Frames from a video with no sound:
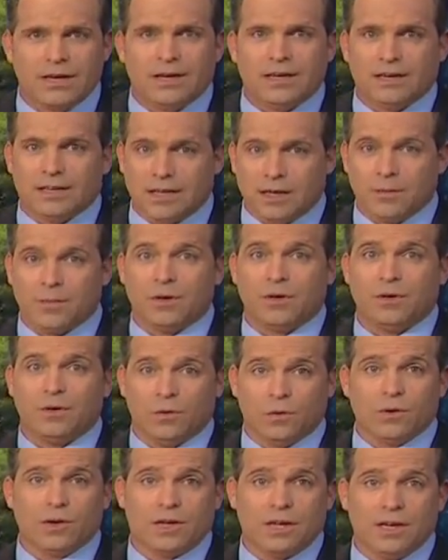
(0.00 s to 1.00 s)
in
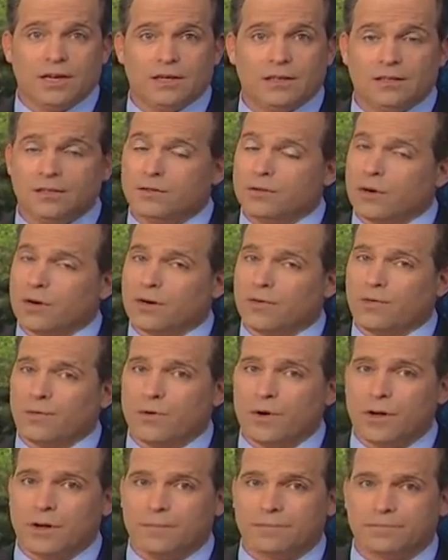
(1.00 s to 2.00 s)
keeping your kids drug
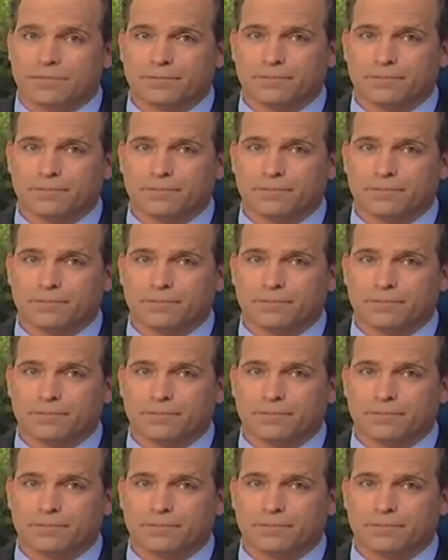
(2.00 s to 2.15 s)
free.